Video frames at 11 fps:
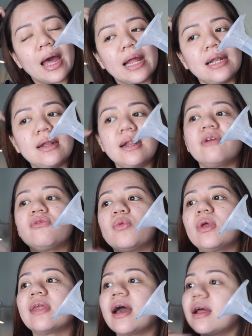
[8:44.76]
I lived
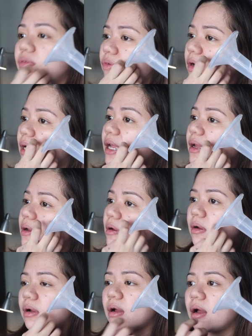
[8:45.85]
with that for like
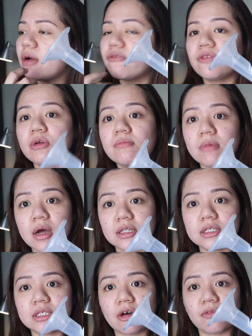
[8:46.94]
a few
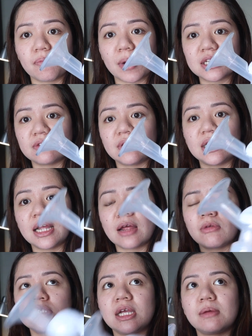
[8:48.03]
months of breastfeeding.
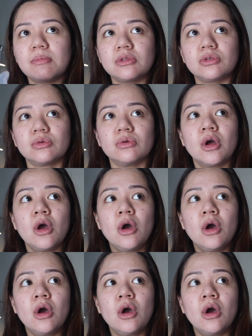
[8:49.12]
I was able to